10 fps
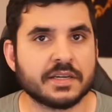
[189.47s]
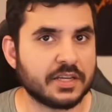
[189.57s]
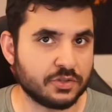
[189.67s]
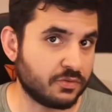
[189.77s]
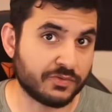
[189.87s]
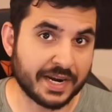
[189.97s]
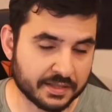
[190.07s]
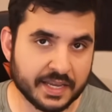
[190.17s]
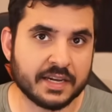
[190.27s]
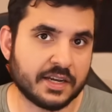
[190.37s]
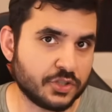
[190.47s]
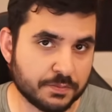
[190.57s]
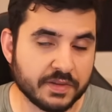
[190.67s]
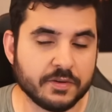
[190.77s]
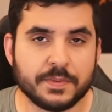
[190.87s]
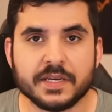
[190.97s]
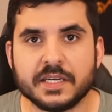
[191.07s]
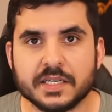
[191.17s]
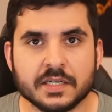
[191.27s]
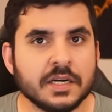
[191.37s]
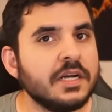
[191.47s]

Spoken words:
get your rank 10, get your PvP gear.